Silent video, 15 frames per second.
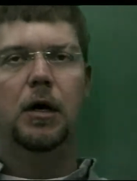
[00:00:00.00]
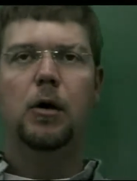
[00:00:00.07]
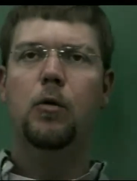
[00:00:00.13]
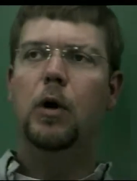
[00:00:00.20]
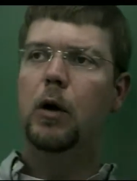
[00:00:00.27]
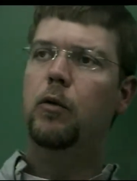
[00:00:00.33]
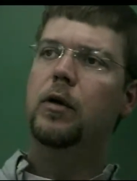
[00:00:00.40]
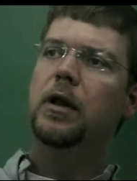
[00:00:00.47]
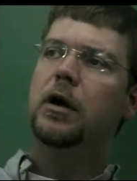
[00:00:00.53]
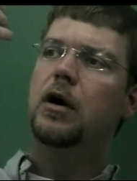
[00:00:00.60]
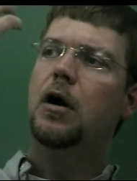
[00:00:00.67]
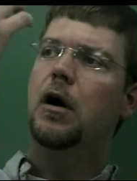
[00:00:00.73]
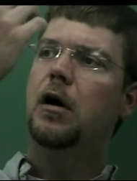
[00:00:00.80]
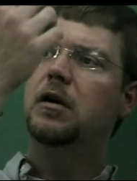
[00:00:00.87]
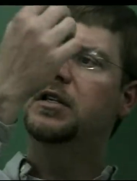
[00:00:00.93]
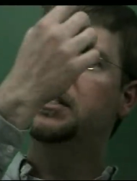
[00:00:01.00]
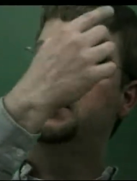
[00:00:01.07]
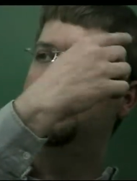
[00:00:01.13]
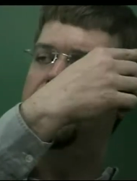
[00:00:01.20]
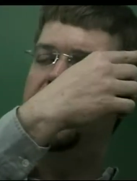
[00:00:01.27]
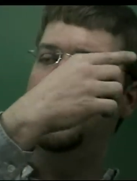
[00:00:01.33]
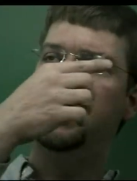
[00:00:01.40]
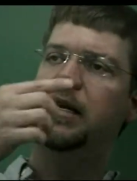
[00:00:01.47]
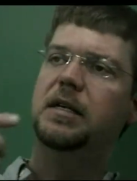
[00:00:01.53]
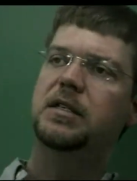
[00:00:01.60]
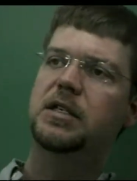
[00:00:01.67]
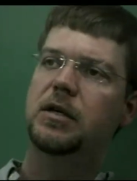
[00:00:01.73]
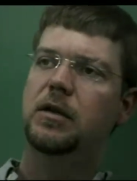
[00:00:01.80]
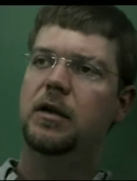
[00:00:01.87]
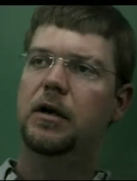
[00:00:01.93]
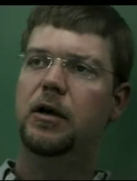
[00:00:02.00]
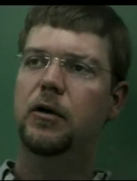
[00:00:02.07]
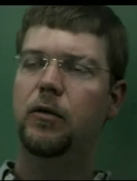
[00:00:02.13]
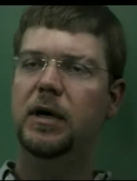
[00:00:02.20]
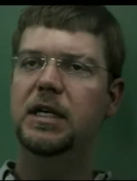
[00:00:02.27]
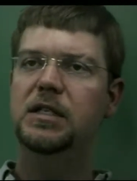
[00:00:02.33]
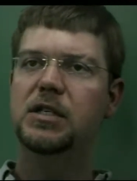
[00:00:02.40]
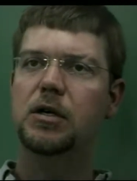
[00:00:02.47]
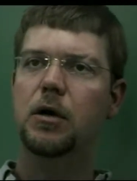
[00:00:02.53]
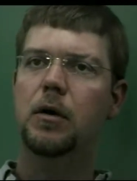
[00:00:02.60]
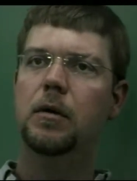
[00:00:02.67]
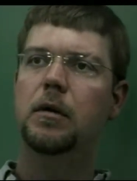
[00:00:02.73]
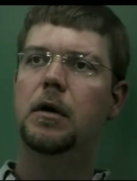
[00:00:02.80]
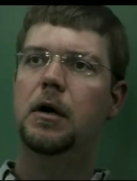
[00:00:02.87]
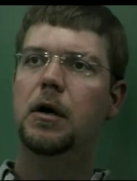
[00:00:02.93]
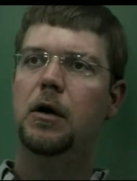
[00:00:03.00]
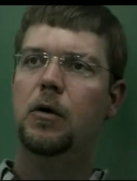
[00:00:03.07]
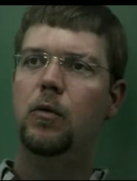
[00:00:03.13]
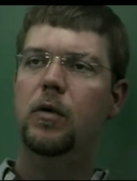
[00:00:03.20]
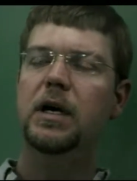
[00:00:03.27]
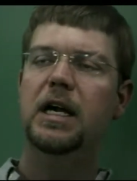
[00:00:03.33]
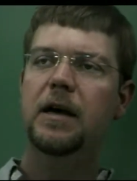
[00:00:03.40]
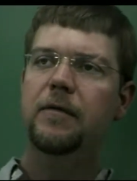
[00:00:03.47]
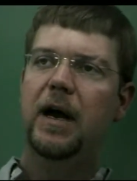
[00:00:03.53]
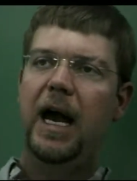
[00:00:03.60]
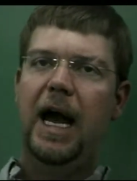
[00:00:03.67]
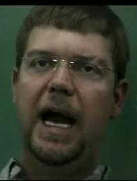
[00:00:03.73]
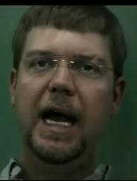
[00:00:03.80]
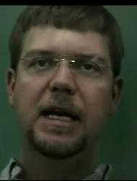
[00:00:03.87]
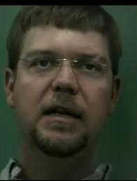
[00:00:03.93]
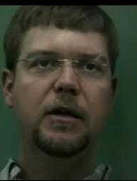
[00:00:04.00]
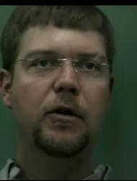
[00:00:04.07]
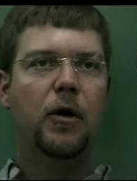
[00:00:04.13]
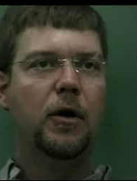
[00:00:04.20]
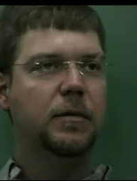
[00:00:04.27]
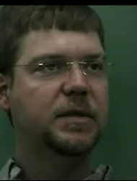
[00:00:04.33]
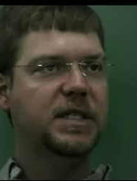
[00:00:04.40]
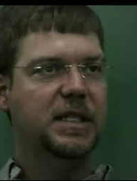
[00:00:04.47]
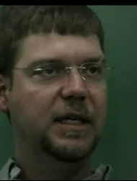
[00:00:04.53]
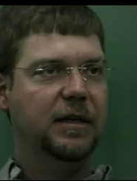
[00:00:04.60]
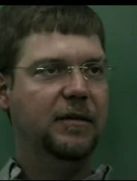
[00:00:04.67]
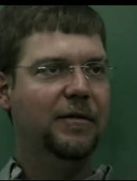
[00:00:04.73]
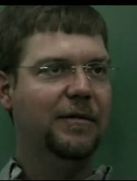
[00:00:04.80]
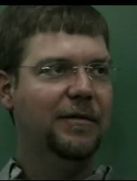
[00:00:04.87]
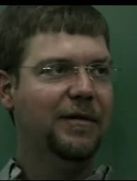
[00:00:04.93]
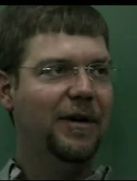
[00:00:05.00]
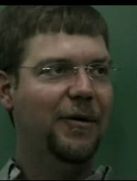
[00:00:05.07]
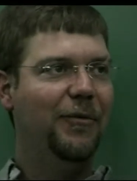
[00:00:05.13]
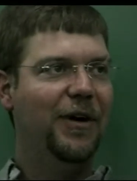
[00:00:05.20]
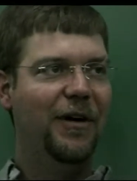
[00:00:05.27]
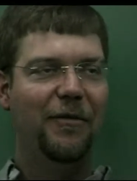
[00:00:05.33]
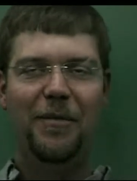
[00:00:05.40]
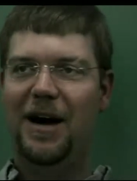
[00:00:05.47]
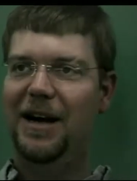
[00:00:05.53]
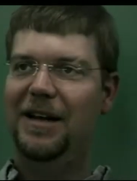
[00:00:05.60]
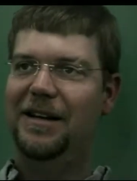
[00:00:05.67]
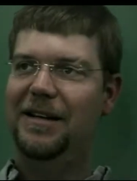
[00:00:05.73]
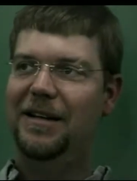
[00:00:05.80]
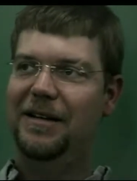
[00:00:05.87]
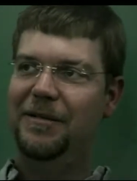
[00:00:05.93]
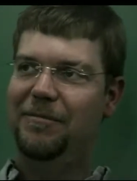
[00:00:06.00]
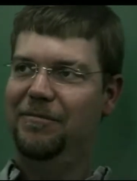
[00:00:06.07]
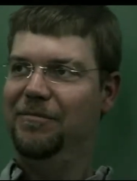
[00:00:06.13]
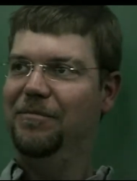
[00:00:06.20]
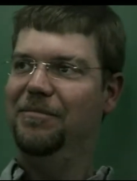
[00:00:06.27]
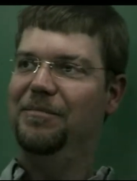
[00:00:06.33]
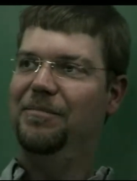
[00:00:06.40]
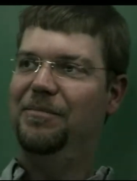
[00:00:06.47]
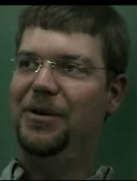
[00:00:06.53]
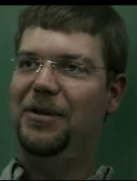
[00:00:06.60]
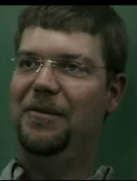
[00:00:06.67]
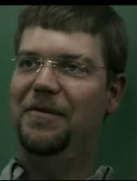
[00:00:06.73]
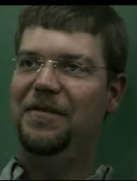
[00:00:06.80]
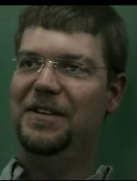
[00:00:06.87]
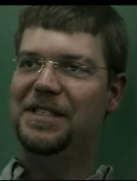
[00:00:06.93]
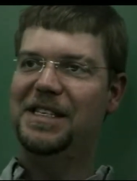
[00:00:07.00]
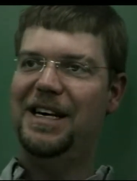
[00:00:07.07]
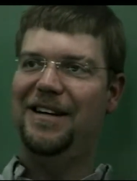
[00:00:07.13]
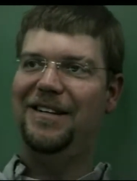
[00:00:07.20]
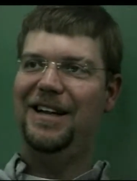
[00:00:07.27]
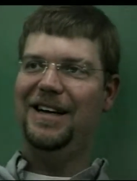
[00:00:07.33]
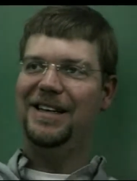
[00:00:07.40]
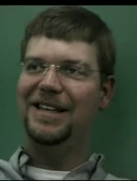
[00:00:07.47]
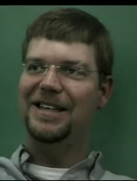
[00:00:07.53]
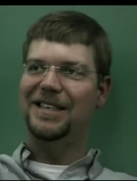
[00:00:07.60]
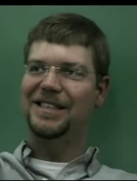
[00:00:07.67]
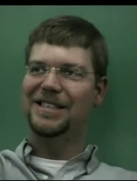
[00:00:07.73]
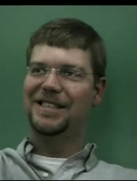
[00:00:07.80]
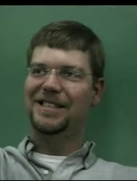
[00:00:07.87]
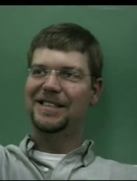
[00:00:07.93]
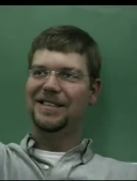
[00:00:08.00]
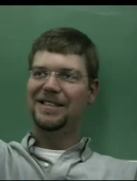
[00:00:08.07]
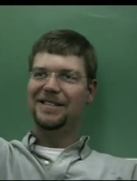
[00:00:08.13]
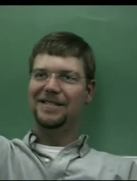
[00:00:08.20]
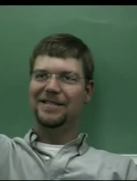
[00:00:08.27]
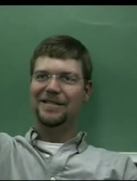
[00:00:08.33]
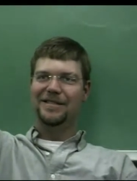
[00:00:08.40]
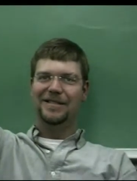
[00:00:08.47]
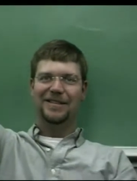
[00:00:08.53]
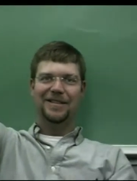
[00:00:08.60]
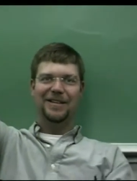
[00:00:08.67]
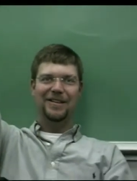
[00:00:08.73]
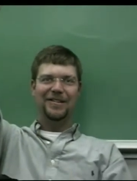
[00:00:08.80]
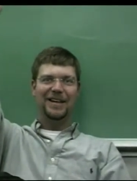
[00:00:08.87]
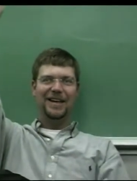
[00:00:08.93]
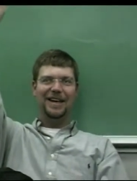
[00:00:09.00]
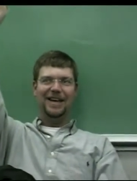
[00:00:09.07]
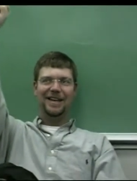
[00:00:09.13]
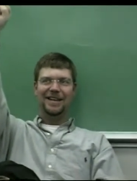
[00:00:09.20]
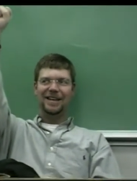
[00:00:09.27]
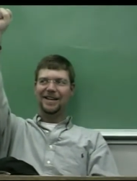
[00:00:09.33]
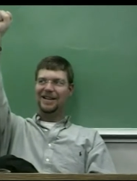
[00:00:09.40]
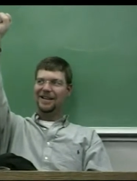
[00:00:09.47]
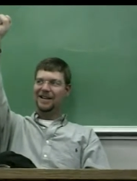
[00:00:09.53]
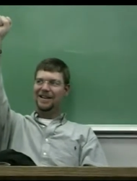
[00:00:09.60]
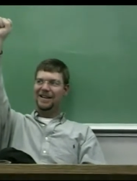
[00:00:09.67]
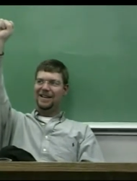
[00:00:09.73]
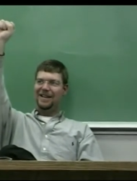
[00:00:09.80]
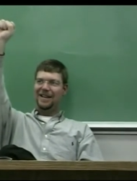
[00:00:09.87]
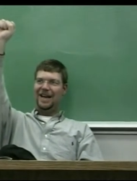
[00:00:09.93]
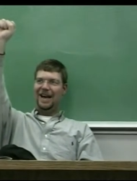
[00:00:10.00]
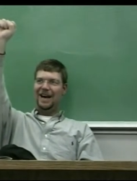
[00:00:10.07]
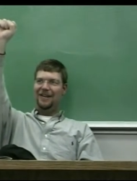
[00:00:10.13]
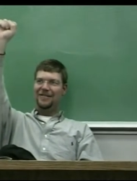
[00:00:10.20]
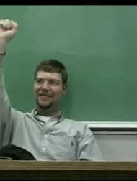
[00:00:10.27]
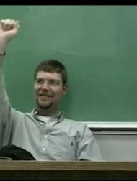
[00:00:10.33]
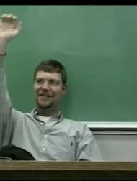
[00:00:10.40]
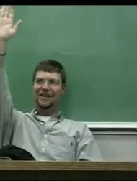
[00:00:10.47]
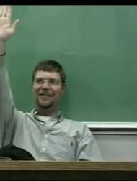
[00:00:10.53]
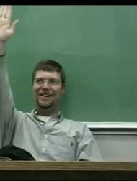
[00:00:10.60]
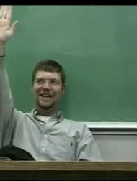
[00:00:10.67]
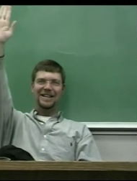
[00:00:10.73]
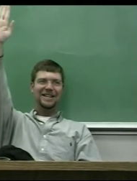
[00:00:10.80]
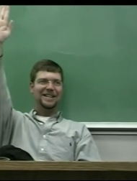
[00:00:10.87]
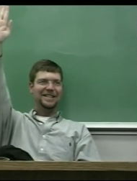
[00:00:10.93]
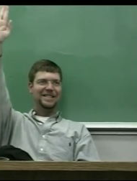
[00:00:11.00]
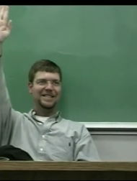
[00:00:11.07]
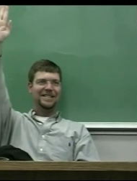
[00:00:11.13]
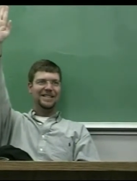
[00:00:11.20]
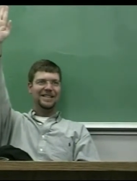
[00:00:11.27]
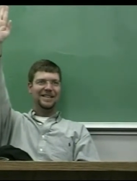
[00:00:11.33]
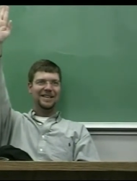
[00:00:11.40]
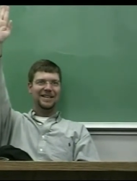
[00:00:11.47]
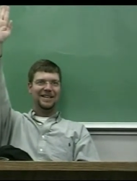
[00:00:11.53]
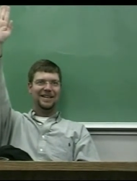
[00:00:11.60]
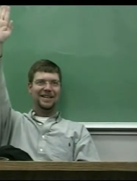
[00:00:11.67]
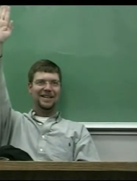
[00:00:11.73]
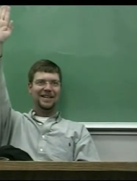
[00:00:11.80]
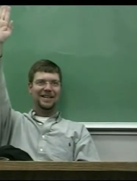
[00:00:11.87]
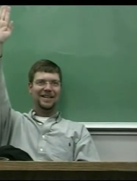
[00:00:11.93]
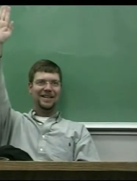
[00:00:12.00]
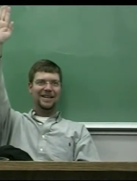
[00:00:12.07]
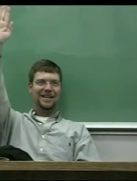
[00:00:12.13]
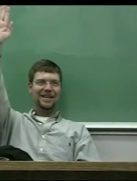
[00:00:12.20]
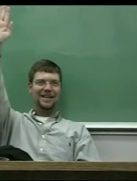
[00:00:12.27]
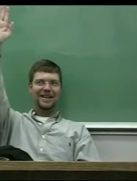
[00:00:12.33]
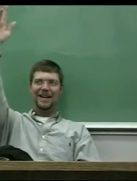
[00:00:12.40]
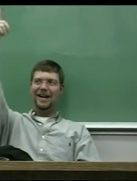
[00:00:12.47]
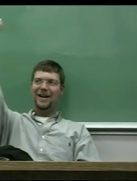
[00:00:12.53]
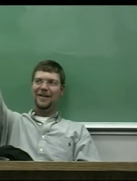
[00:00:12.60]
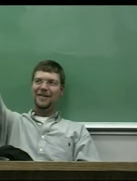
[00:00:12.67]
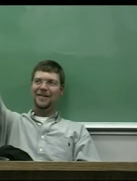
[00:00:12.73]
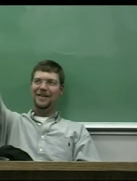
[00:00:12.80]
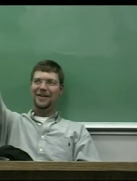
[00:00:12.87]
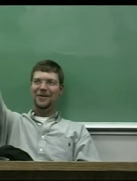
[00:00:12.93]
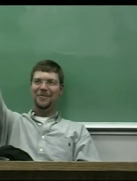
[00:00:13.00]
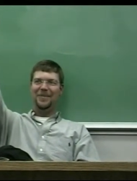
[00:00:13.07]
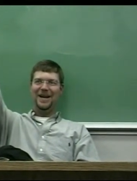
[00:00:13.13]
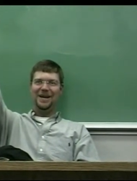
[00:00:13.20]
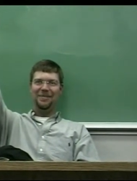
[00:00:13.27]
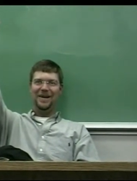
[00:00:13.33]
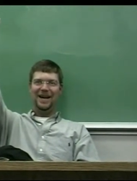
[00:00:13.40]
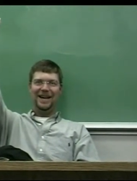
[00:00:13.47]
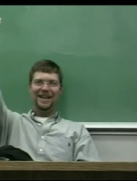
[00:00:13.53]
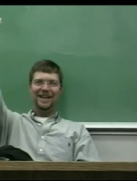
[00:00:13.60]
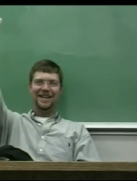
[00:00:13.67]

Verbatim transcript: Well, when the car sped into the green zone, we give a hand and arm signal. I want everybody to put their fist out like this. Okay. Now, go like this. Now, go bang, bang.